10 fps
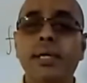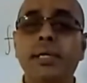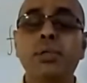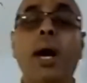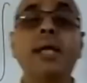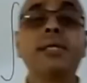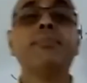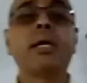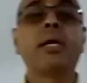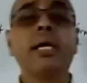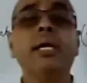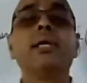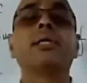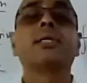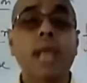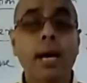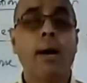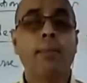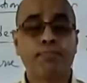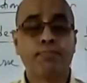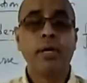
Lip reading: to ultimately sum up